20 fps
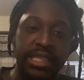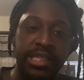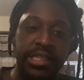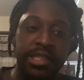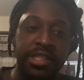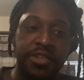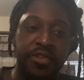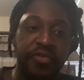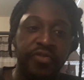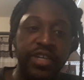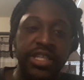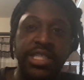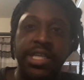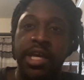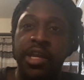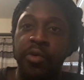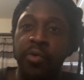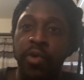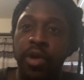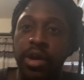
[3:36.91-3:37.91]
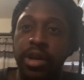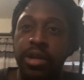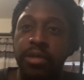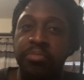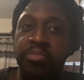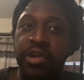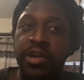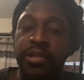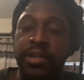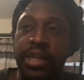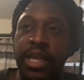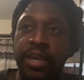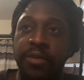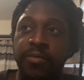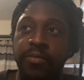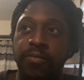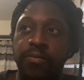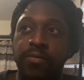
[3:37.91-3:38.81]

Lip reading: she's a fish out of water, but like